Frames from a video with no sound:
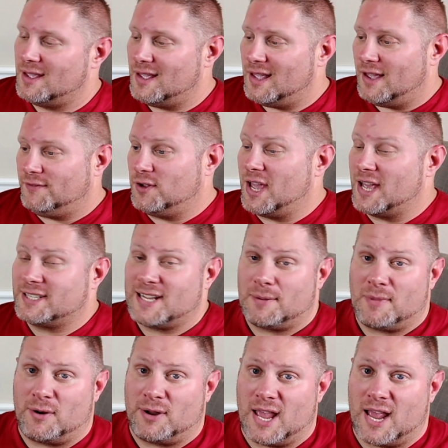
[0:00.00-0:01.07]
If you guys like
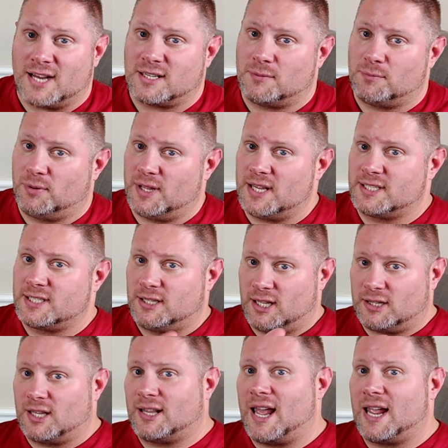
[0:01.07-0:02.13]
my reaction, please
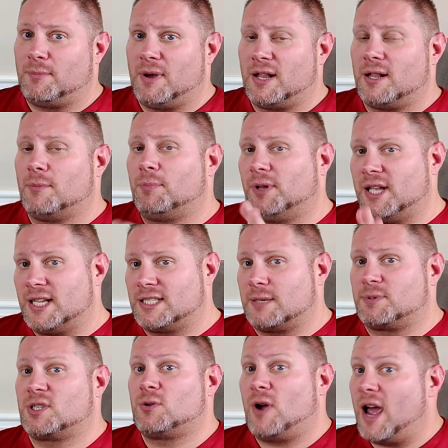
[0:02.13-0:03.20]
click the like button and please
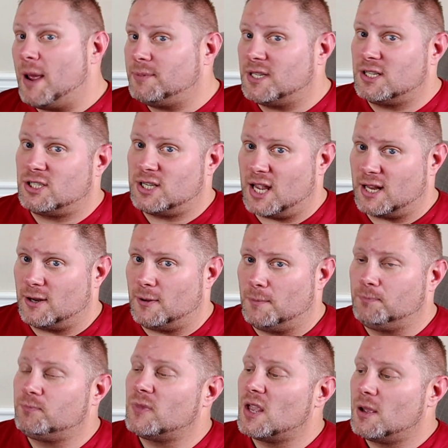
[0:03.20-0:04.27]
subscribe to the
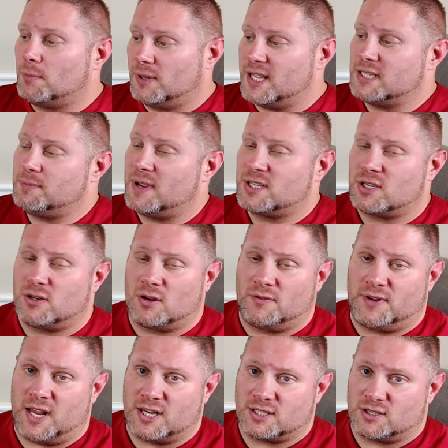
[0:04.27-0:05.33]
channel. Please make sure
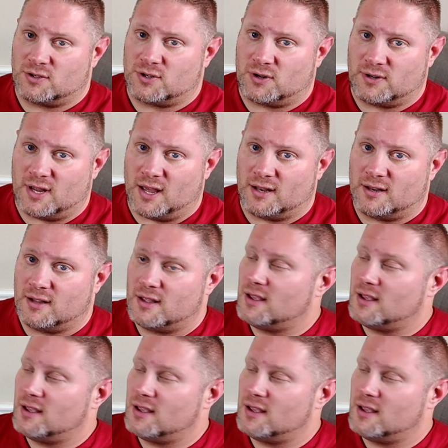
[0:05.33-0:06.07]
notifications are turned on.